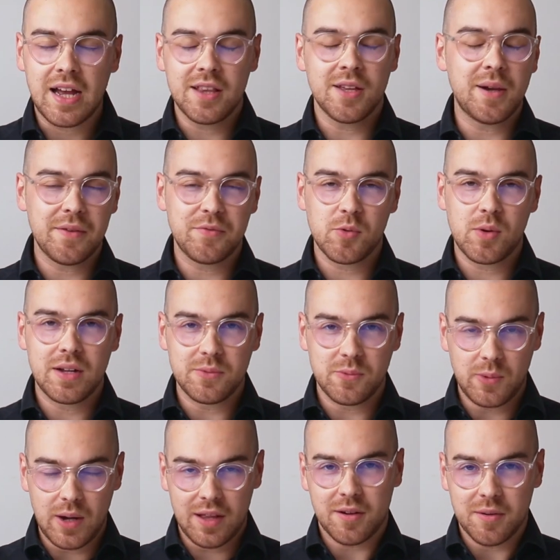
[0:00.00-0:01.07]
Hello everyone,
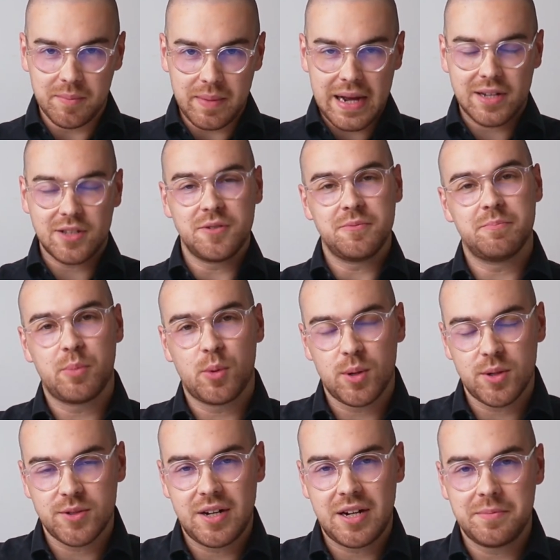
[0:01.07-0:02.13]
welcome back to
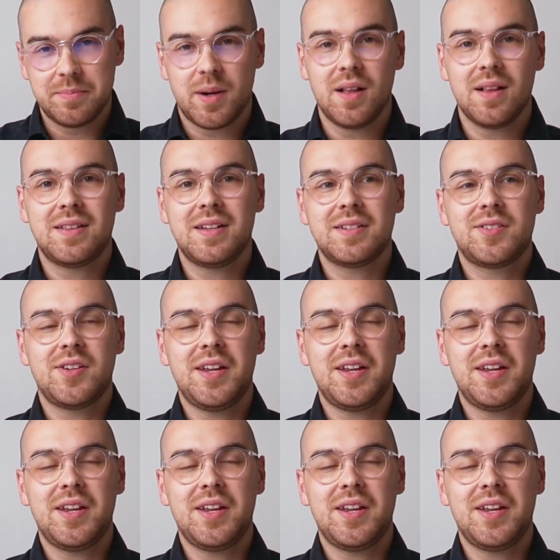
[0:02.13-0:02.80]
Bordering Politics.